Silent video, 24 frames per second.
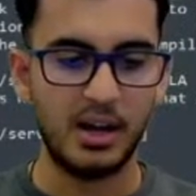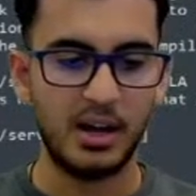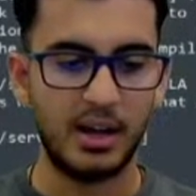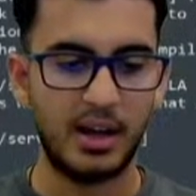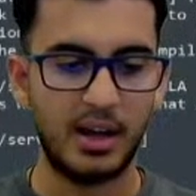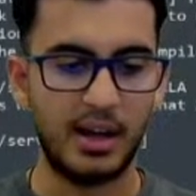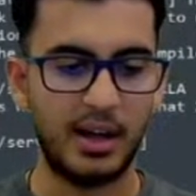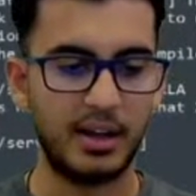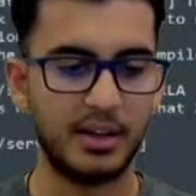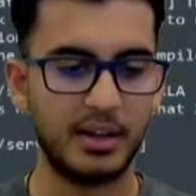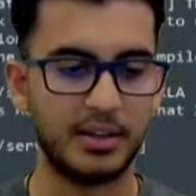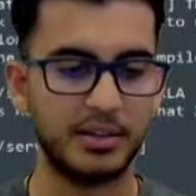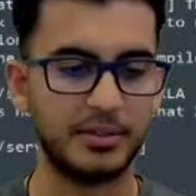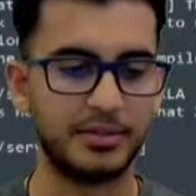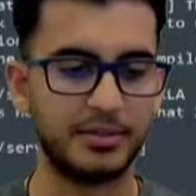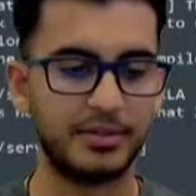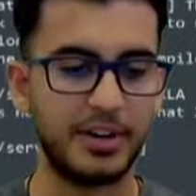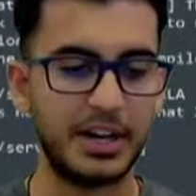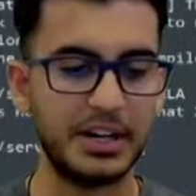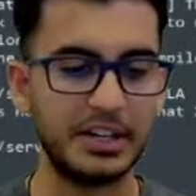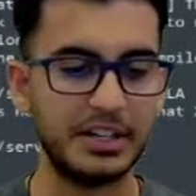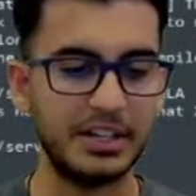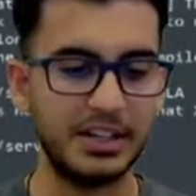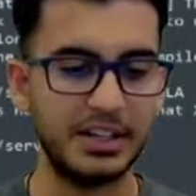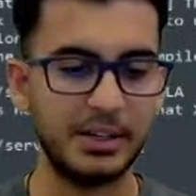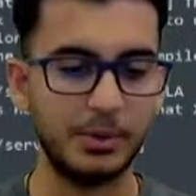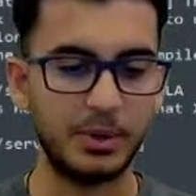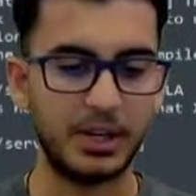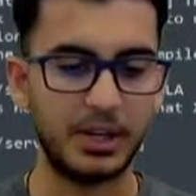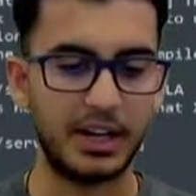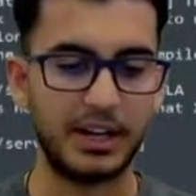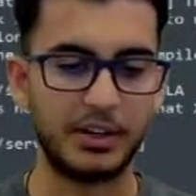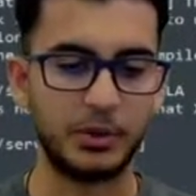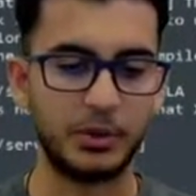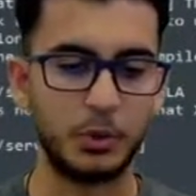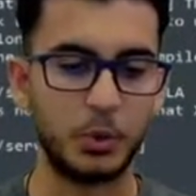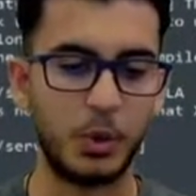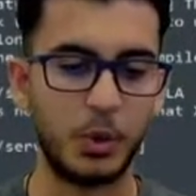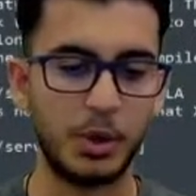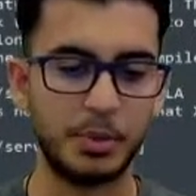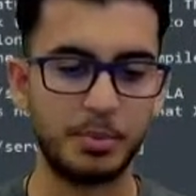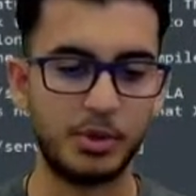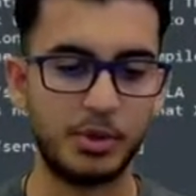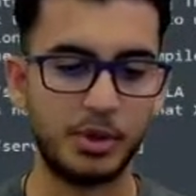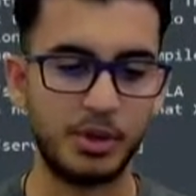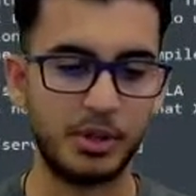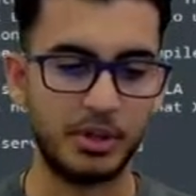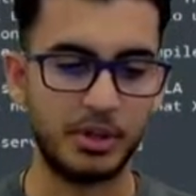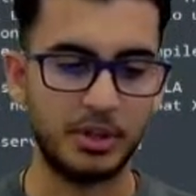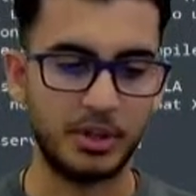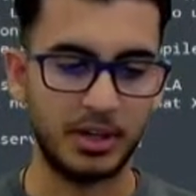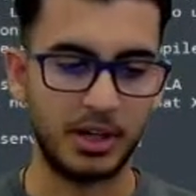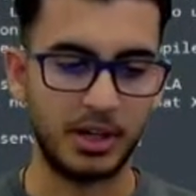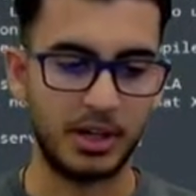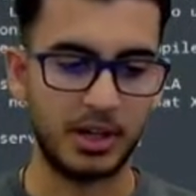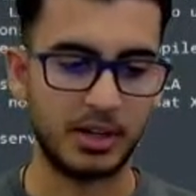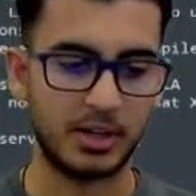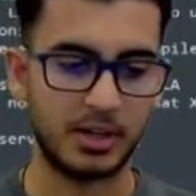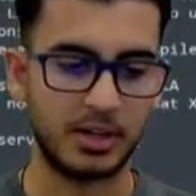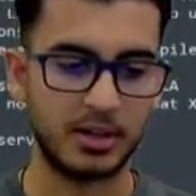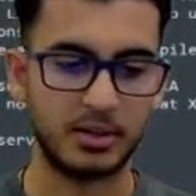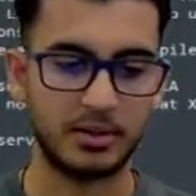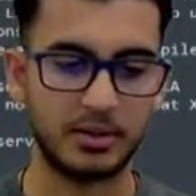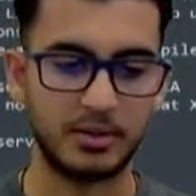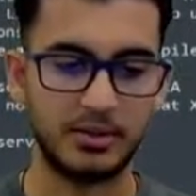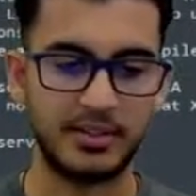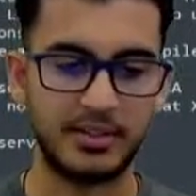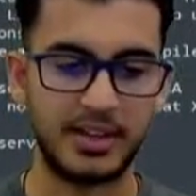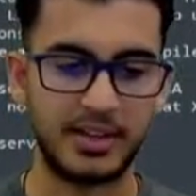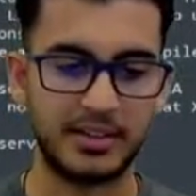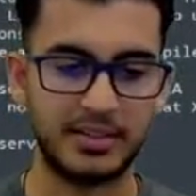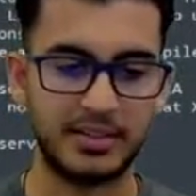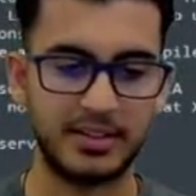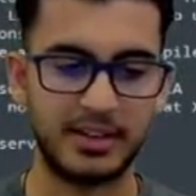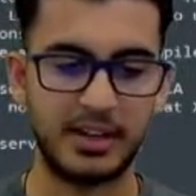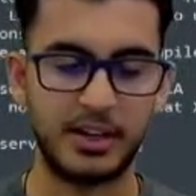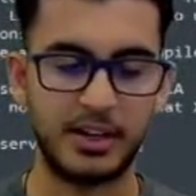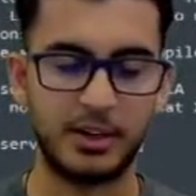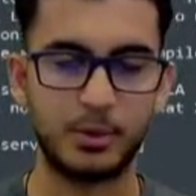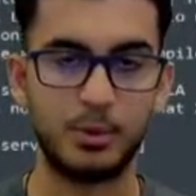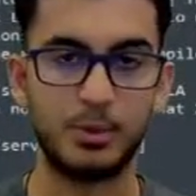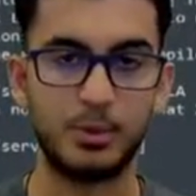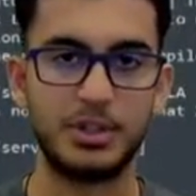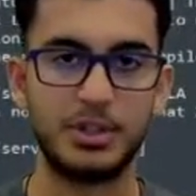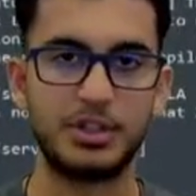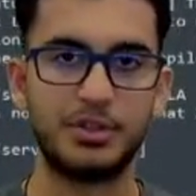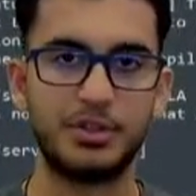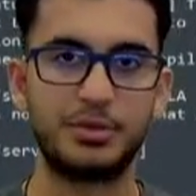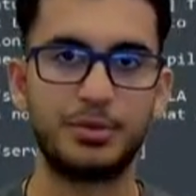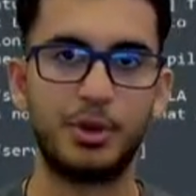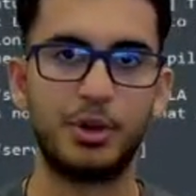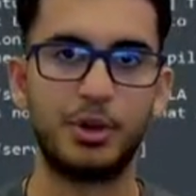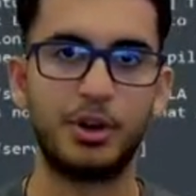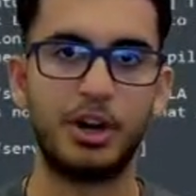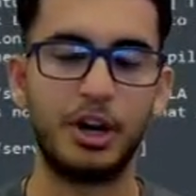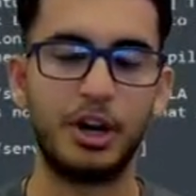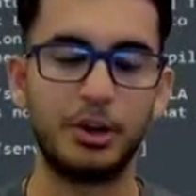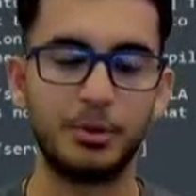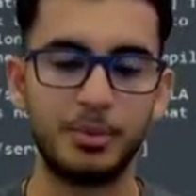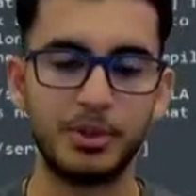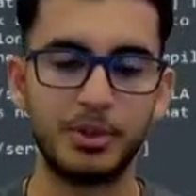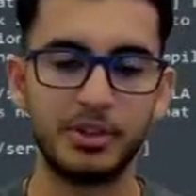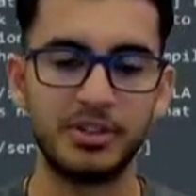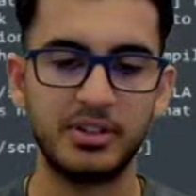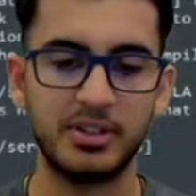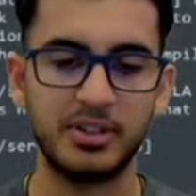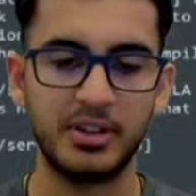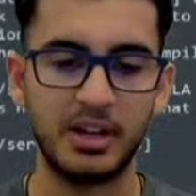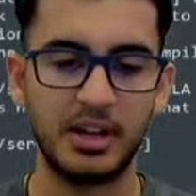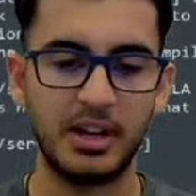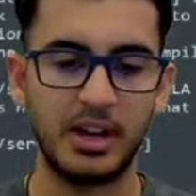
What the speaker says: And finally, we'll add one more dense layer, which is for our output.